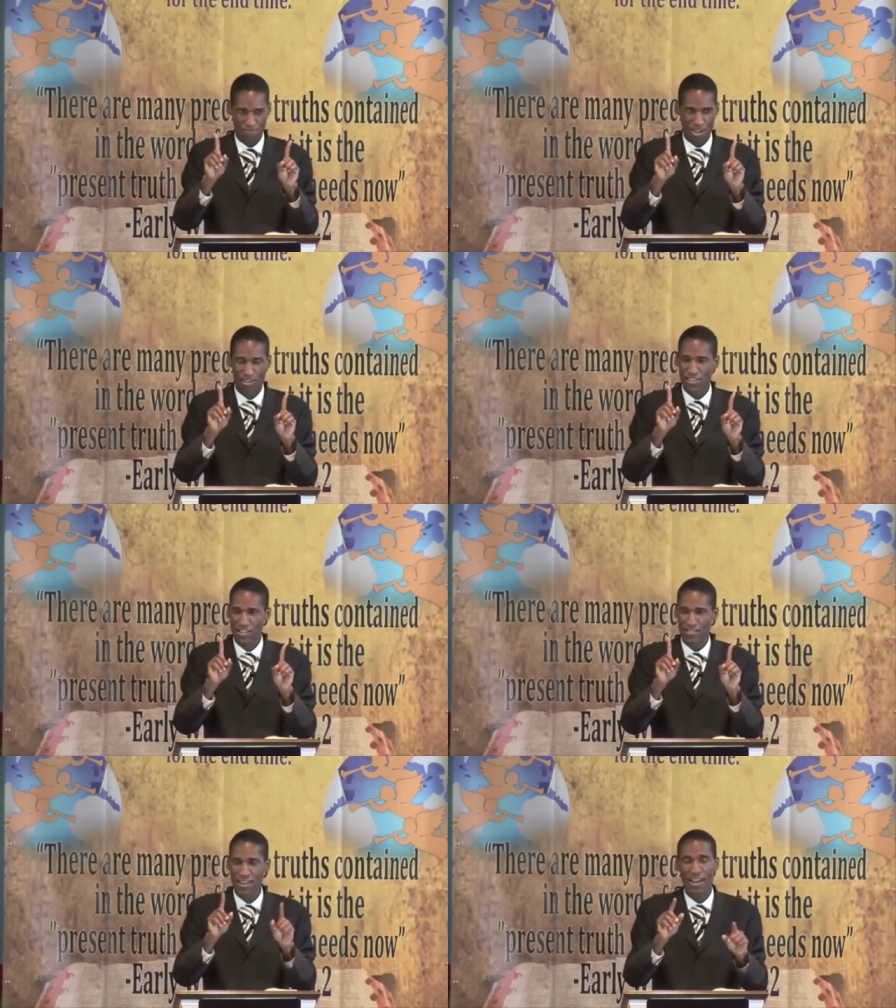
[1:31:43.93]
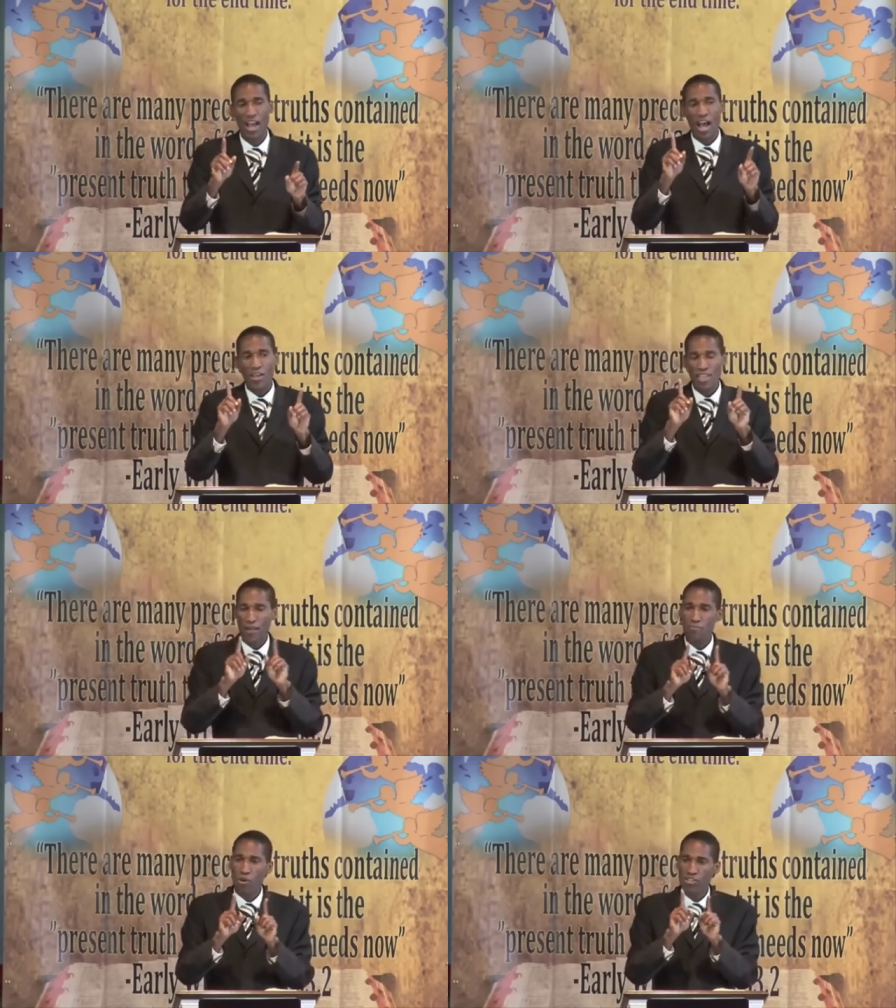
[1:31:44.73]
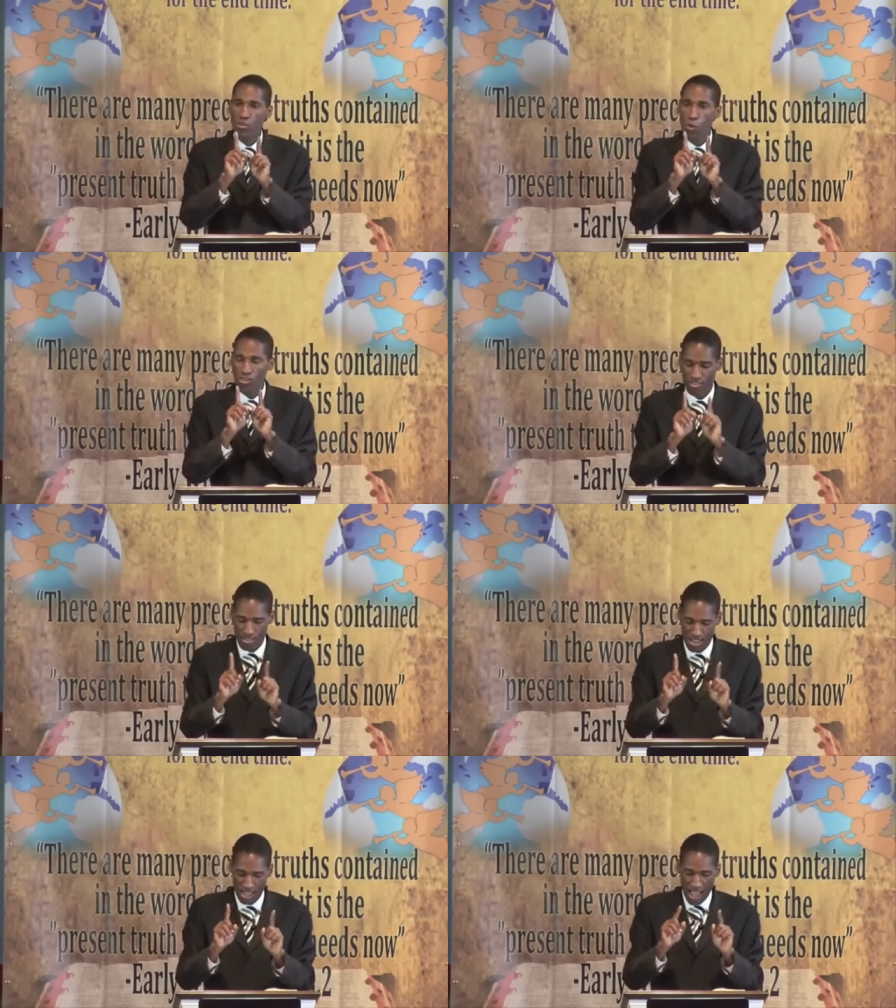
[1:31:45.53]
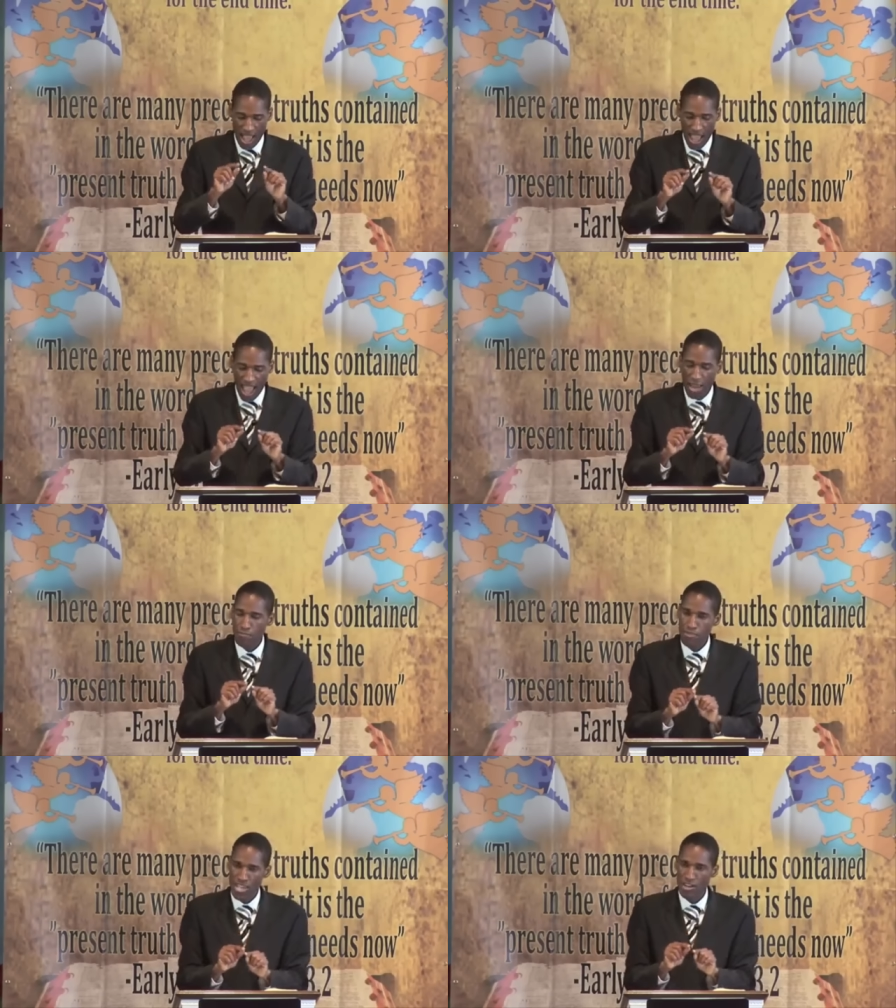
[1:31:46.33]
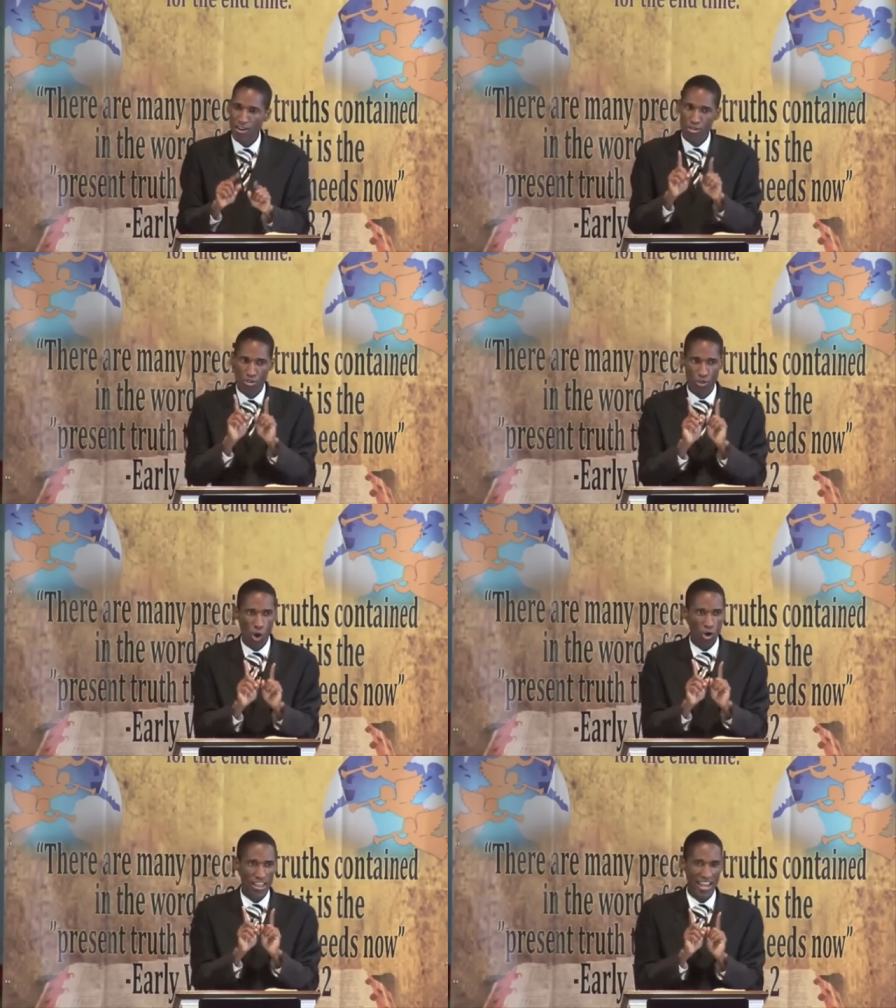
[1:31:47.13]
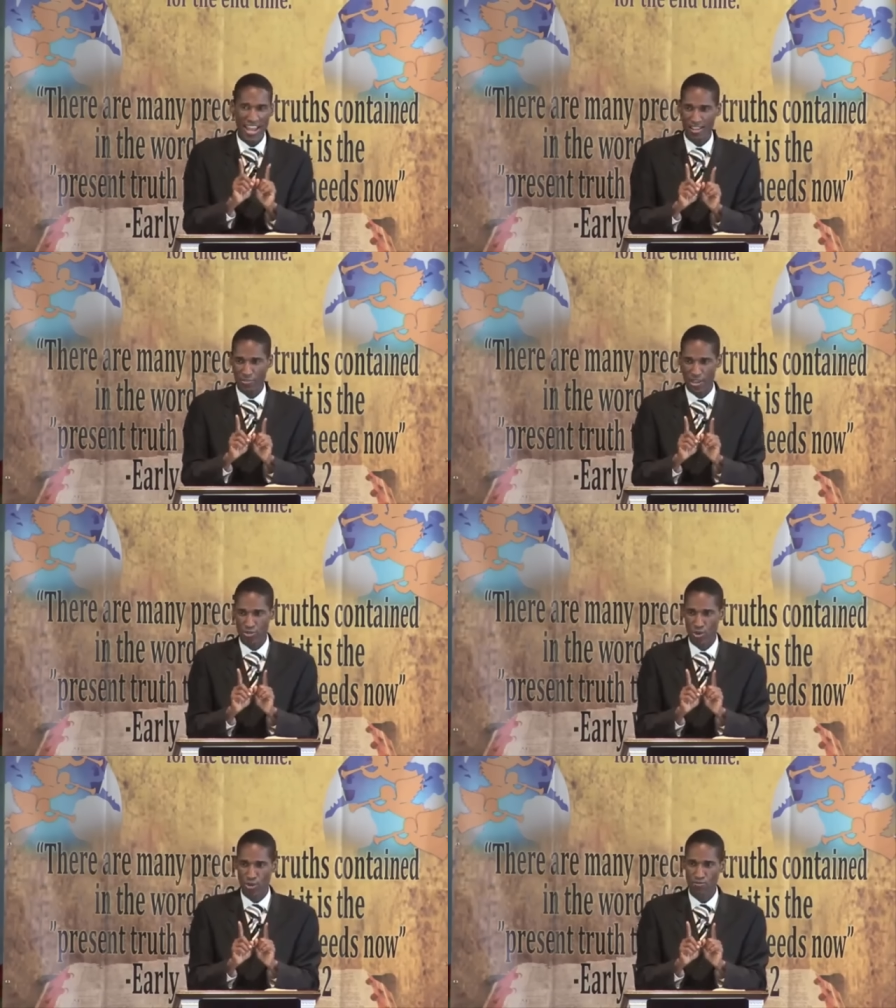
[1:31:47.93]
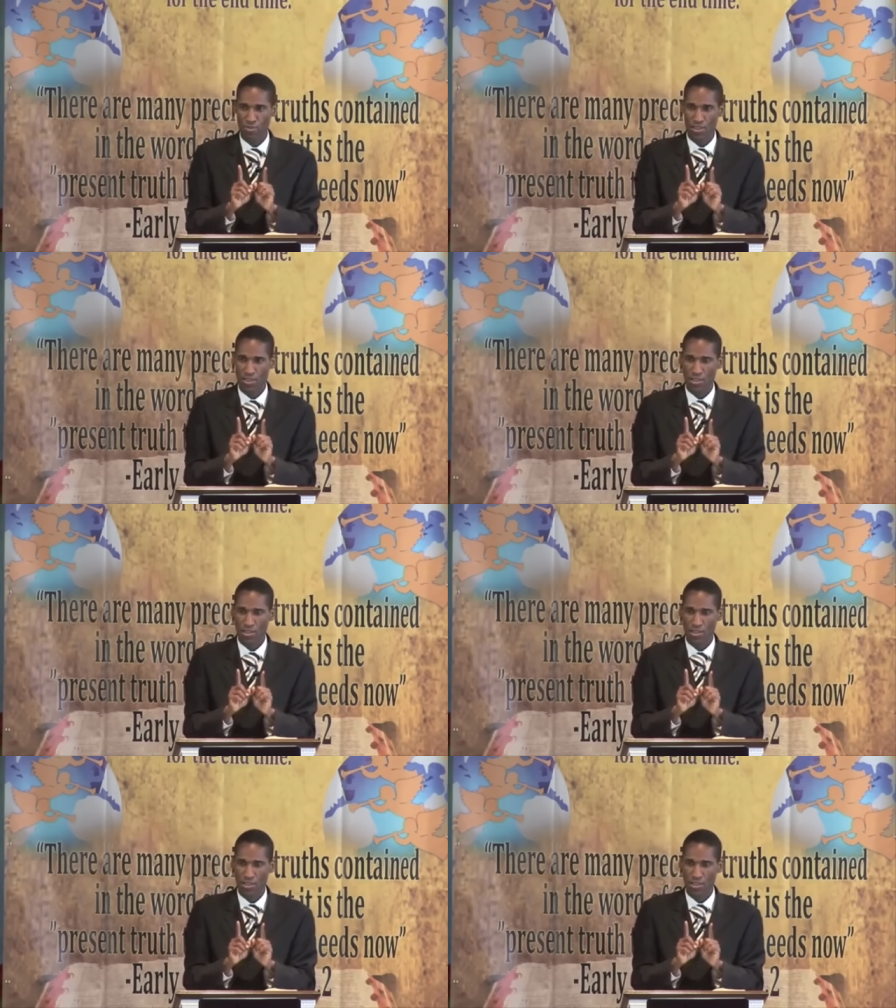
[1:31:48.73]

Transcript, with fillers: Context there. That person was sick and Peter saw that individual.